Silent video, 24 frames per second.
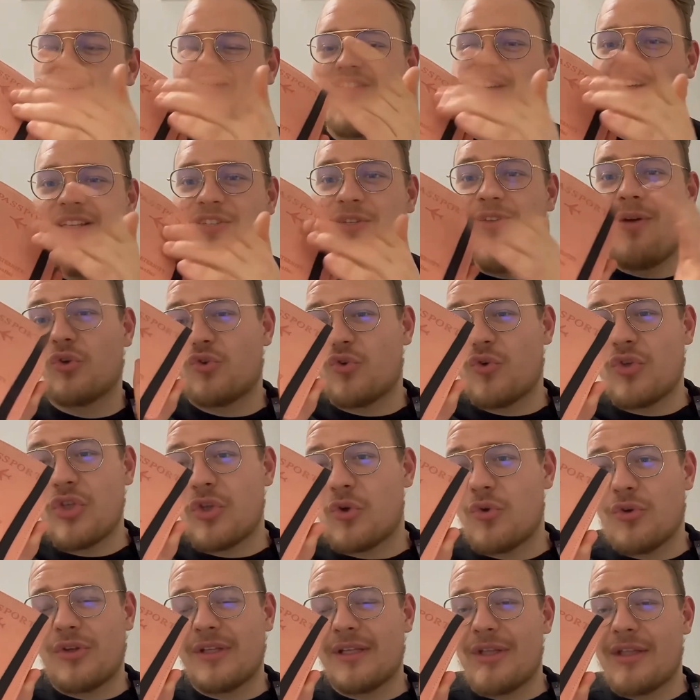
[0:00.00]
I also
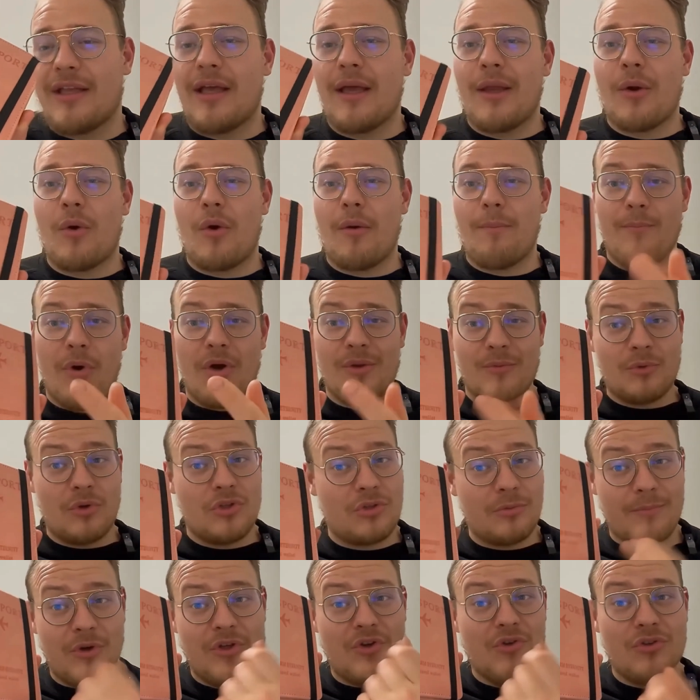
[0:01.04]
chose this color on purpose
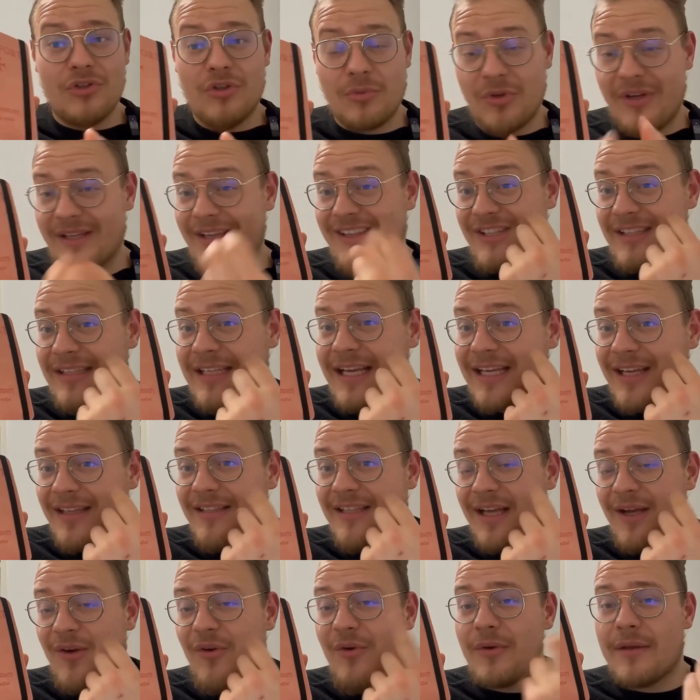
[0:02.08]
because it really stands
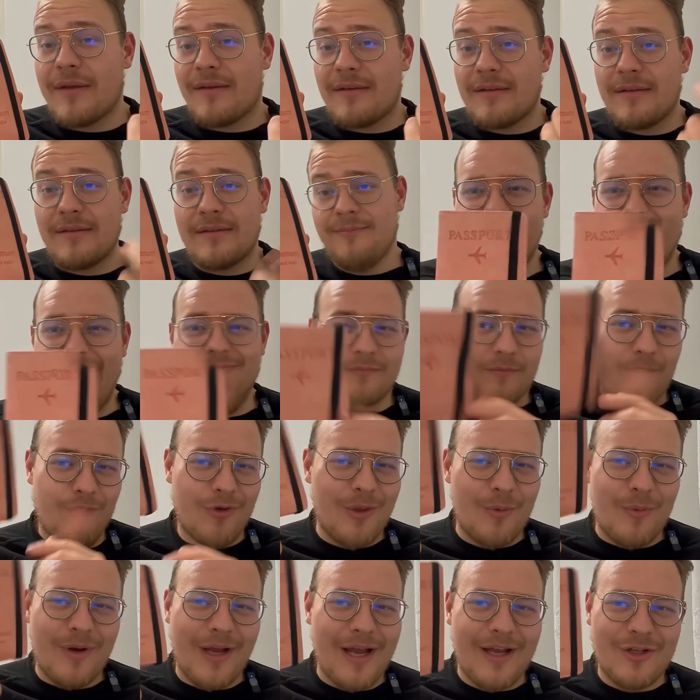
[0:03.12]
out. So
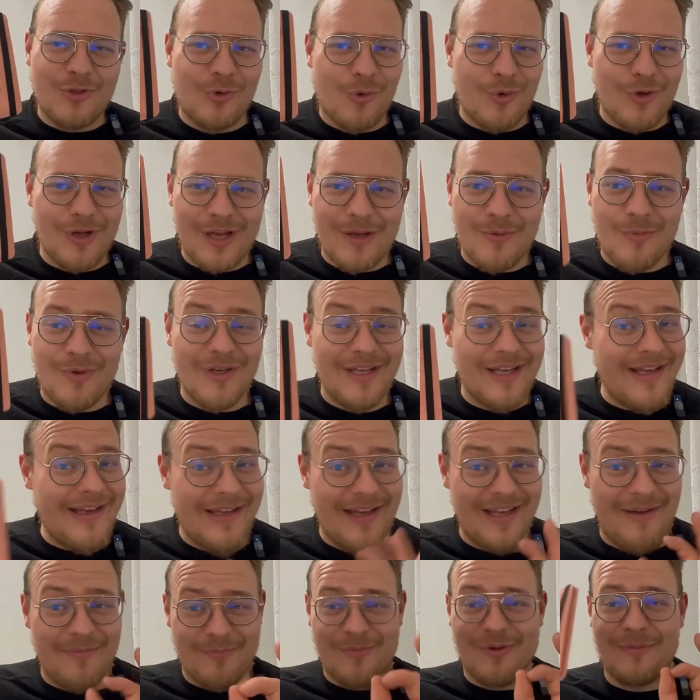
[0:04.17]
we are sure, and we can
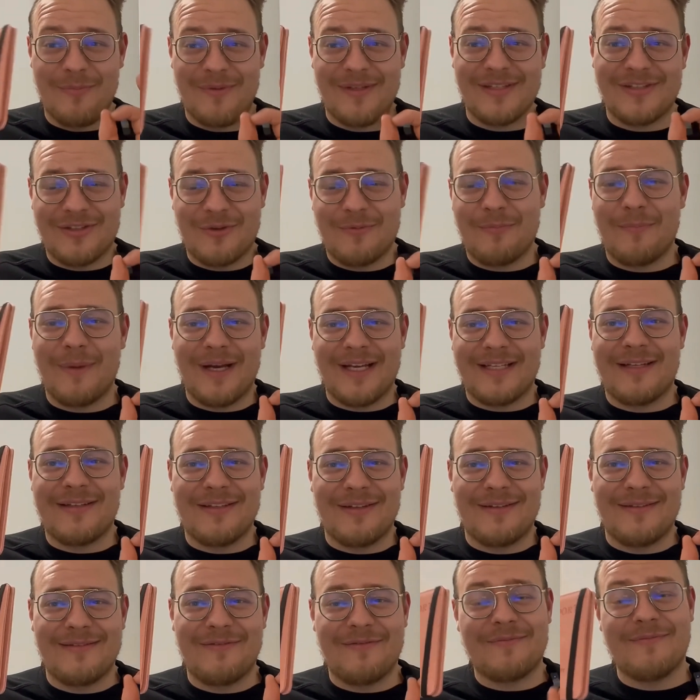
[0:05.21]
leave with peace of mind.
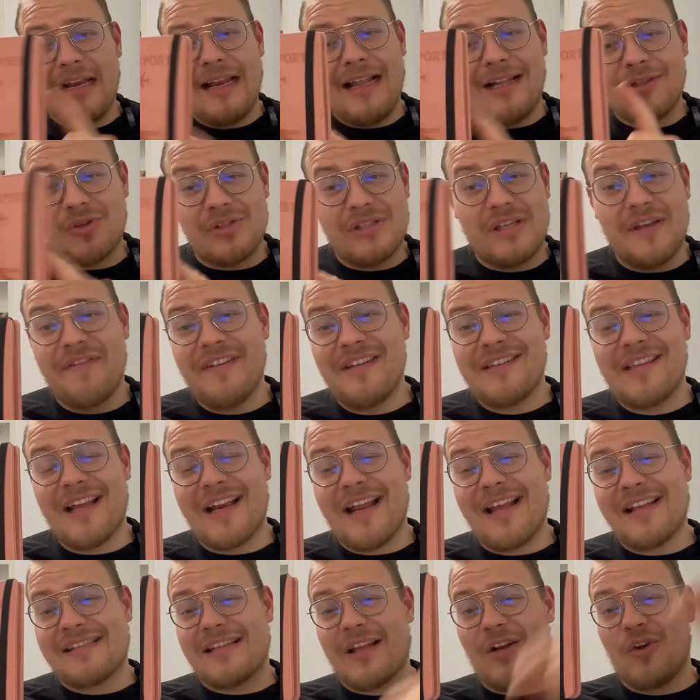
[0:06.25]
The other one, if
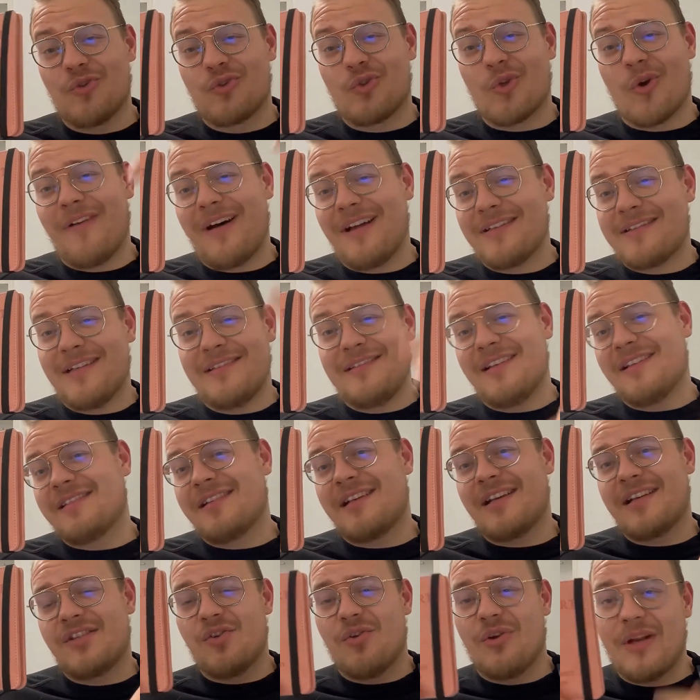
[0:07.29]
you're interested, you can find
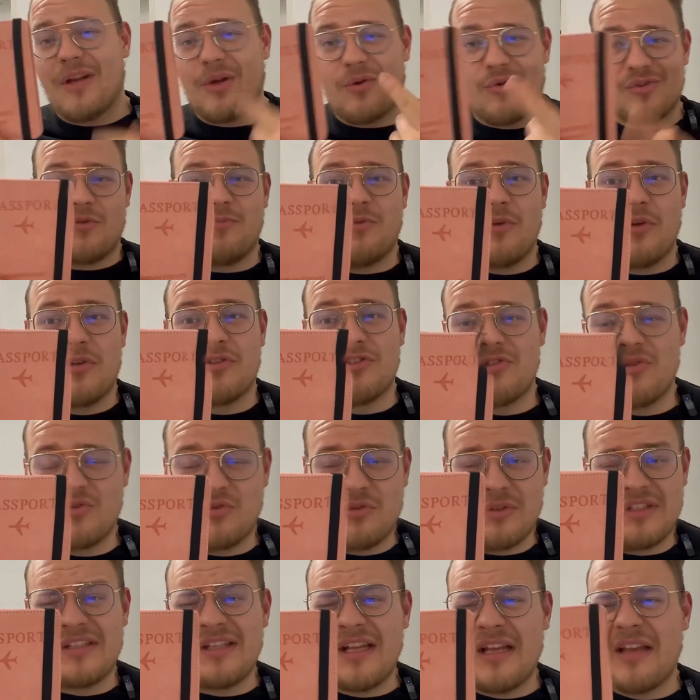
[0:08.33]
it in the description so you
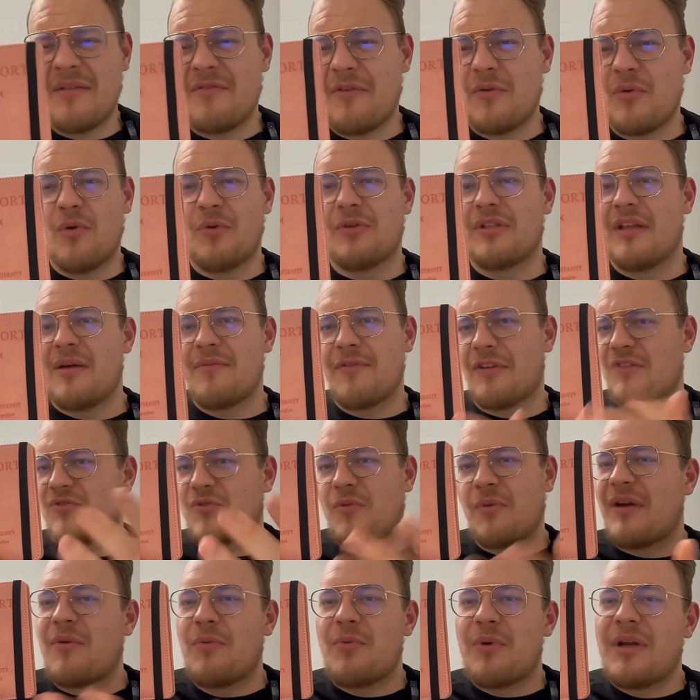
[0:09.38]
can get it for yourself
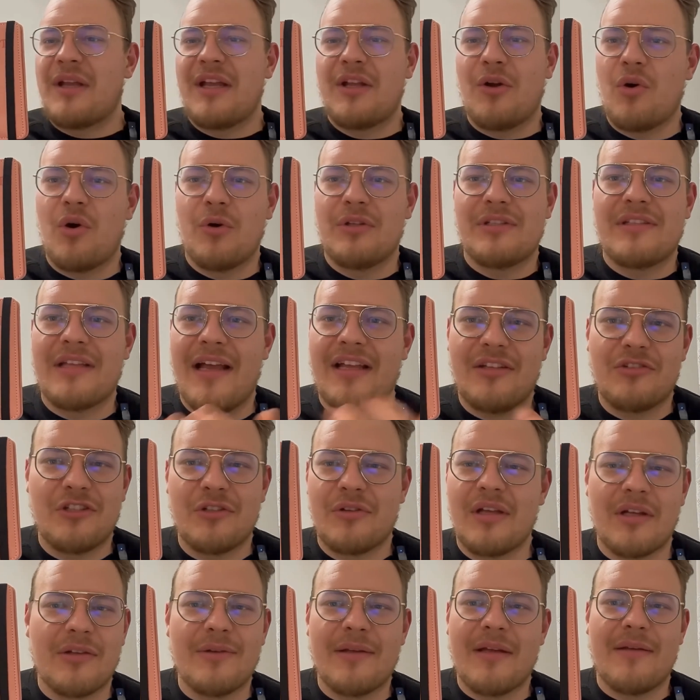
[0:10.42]
too. It really costs next to
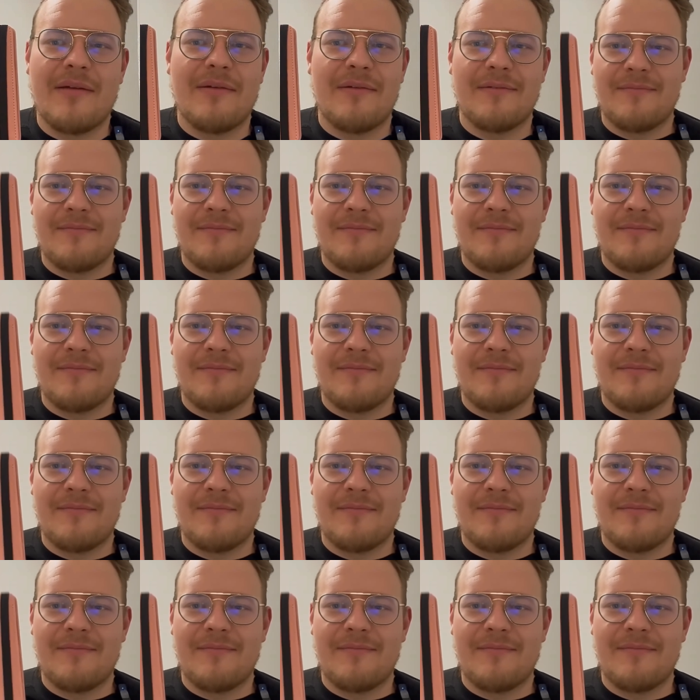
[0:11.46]
nothing.